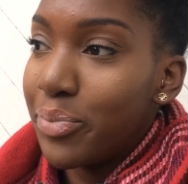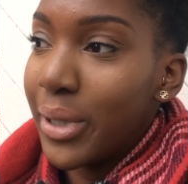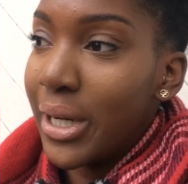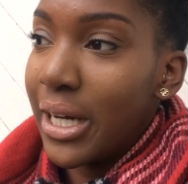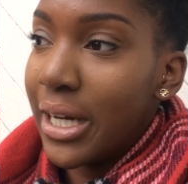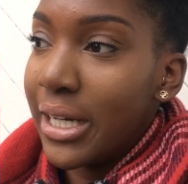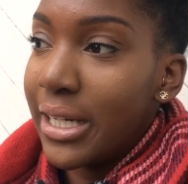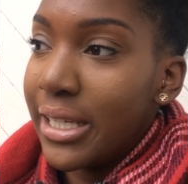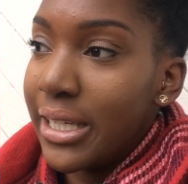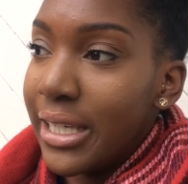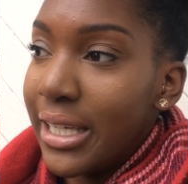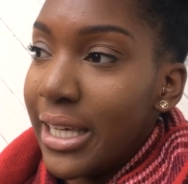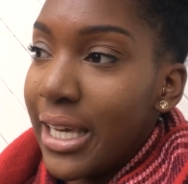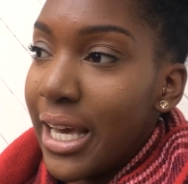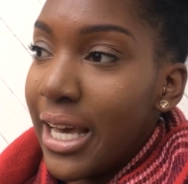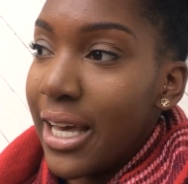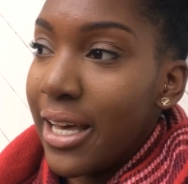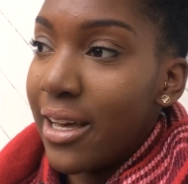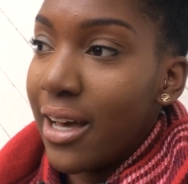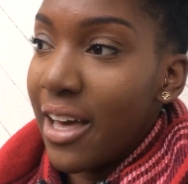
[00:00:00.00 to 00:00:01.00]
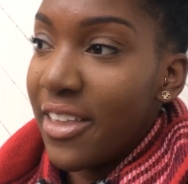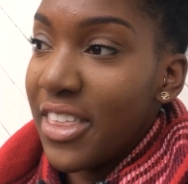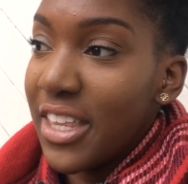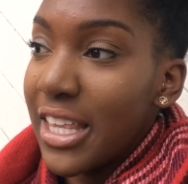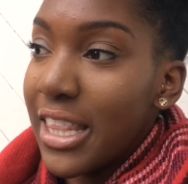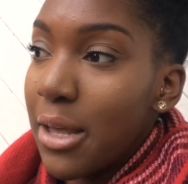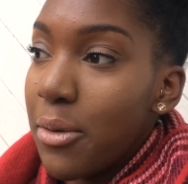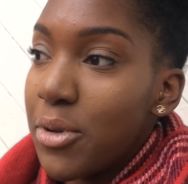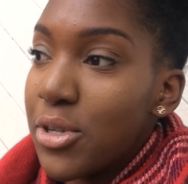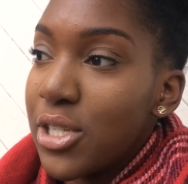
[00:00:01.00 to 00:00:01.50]
But yeah, I
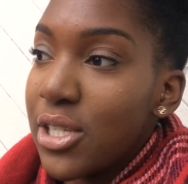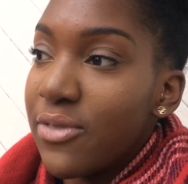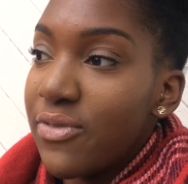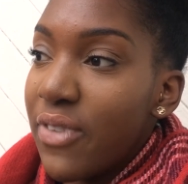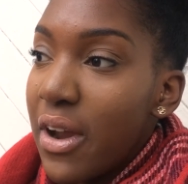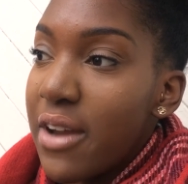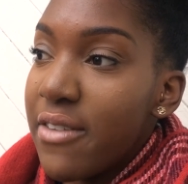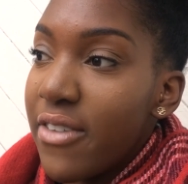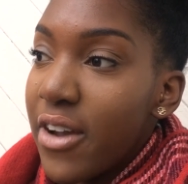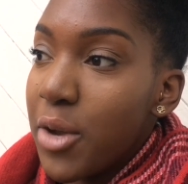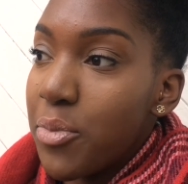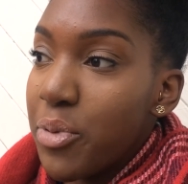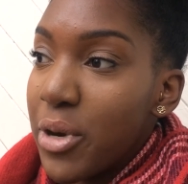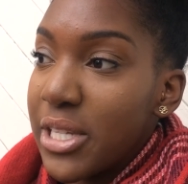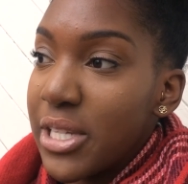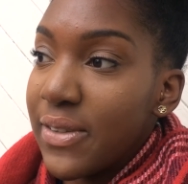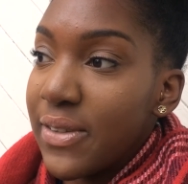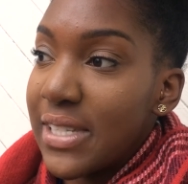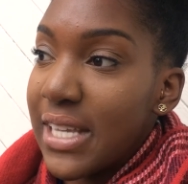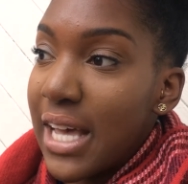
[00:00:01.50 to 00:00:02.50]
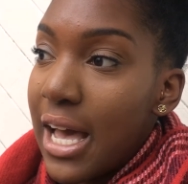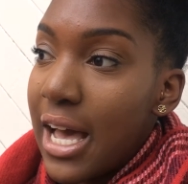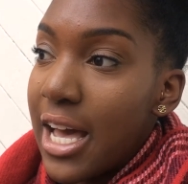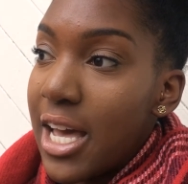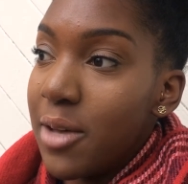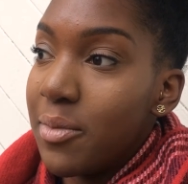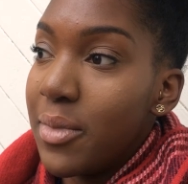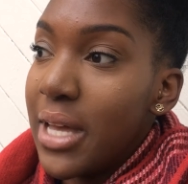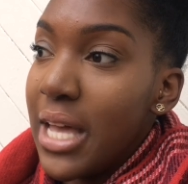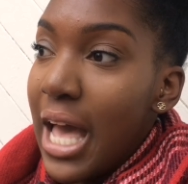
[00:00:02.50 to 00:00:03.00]
think they were just very, very pressed for
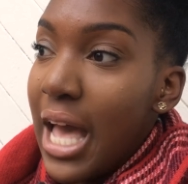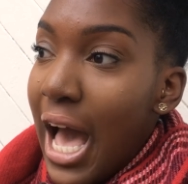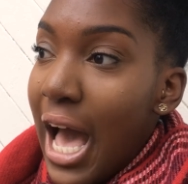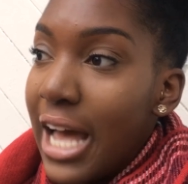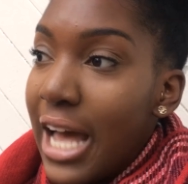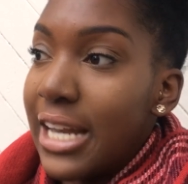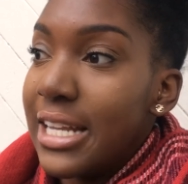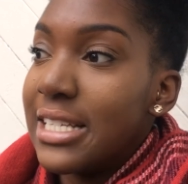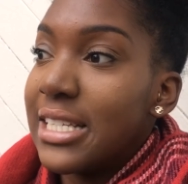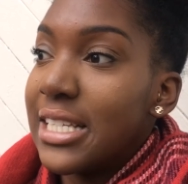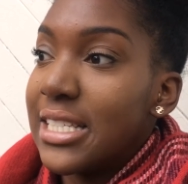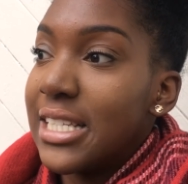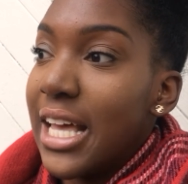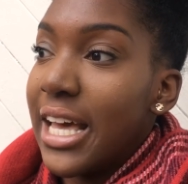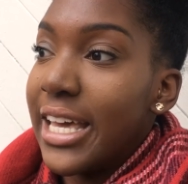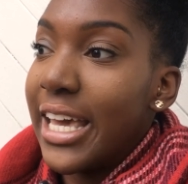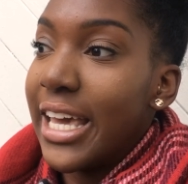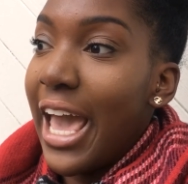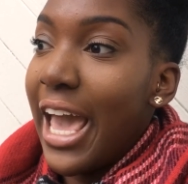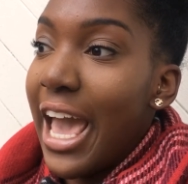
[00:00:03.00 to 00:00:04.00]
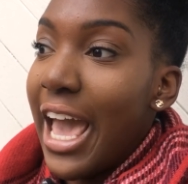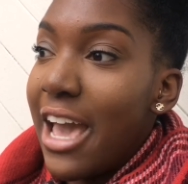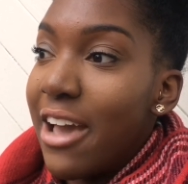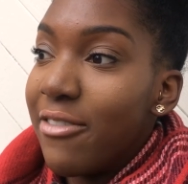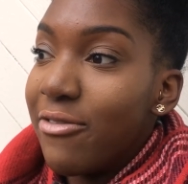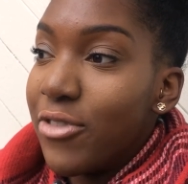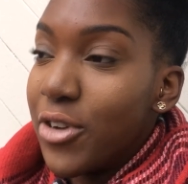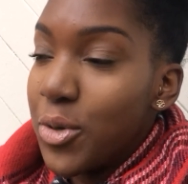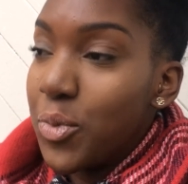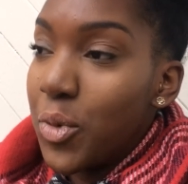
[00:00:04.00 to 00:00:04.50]
time, and it's just like
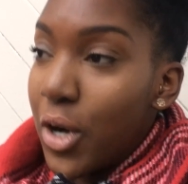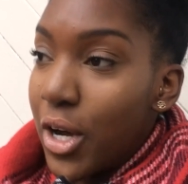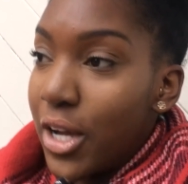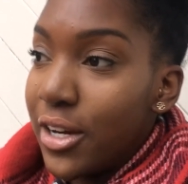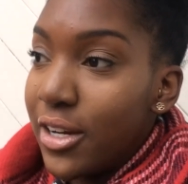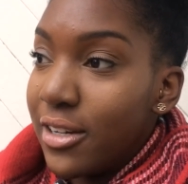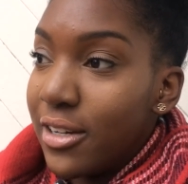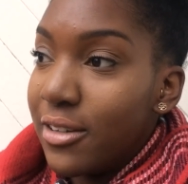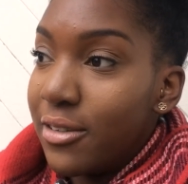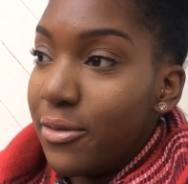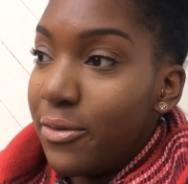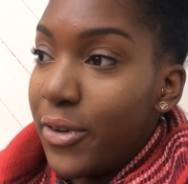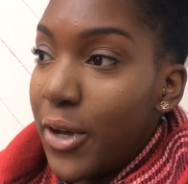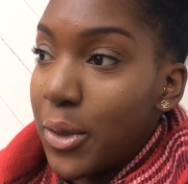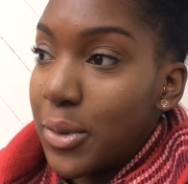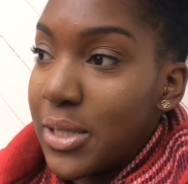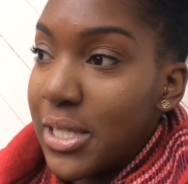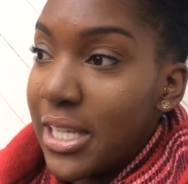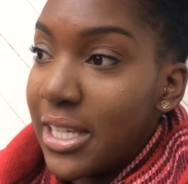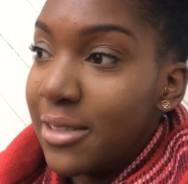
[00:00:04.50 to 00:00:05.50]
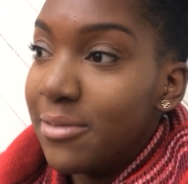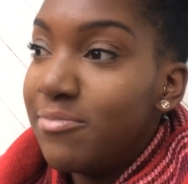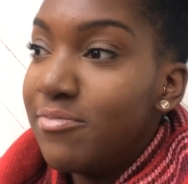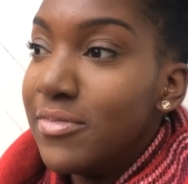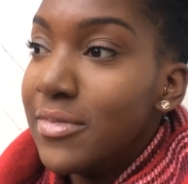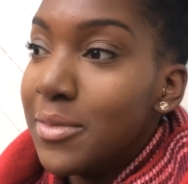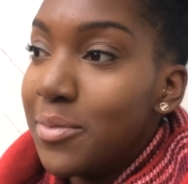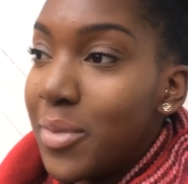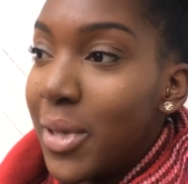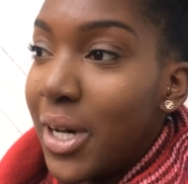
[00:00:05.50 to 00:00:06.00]
everyone felt it.
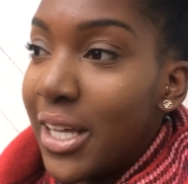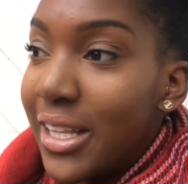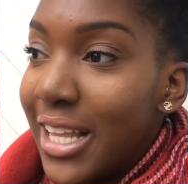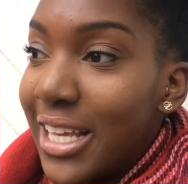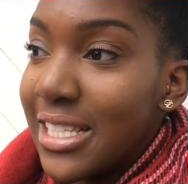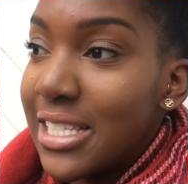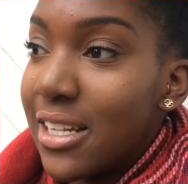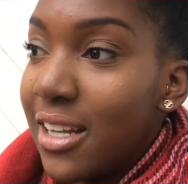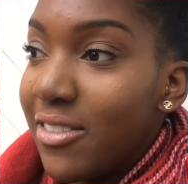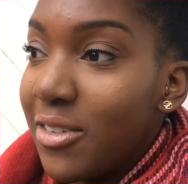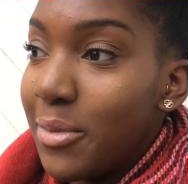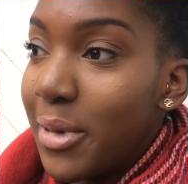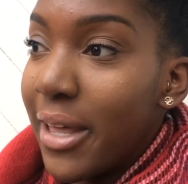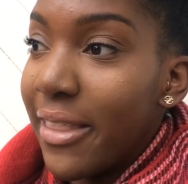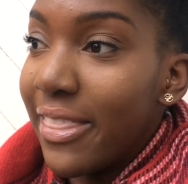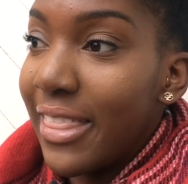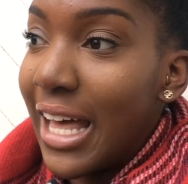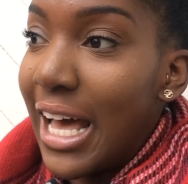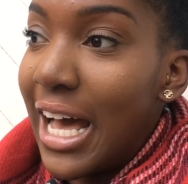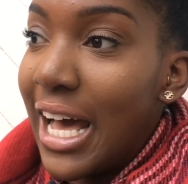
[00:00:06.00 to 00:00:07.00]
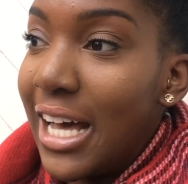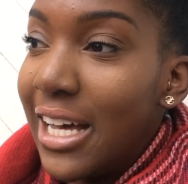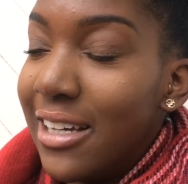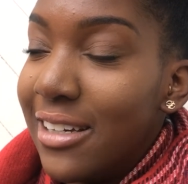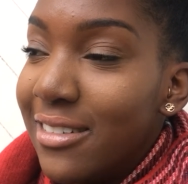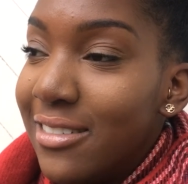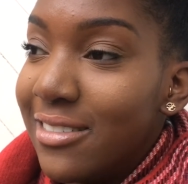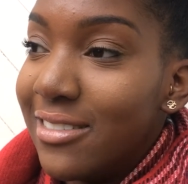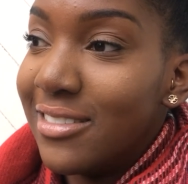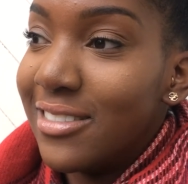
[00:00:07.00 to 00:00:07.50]
But that's enough about that.
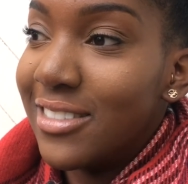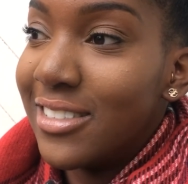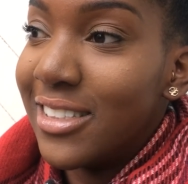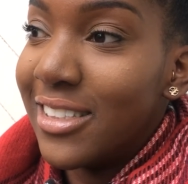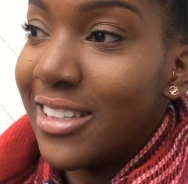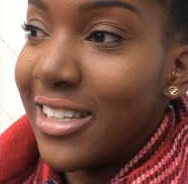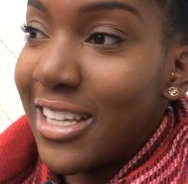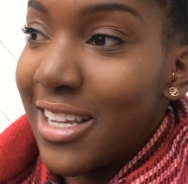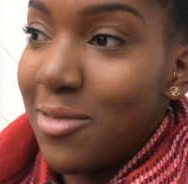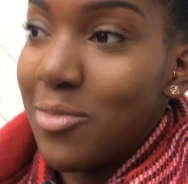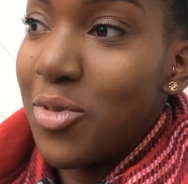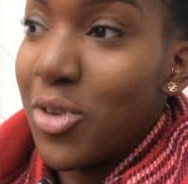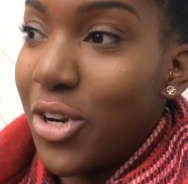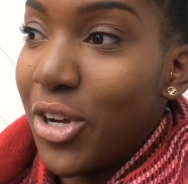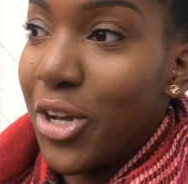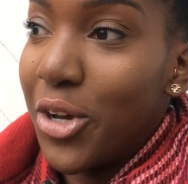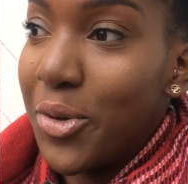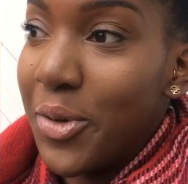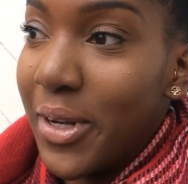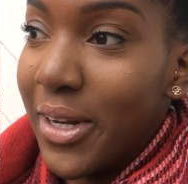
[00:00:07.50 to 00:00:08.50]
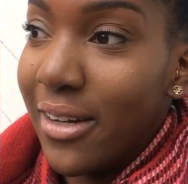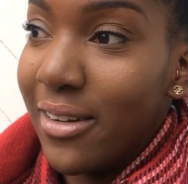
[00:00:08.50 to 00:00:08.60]
I think I want to go.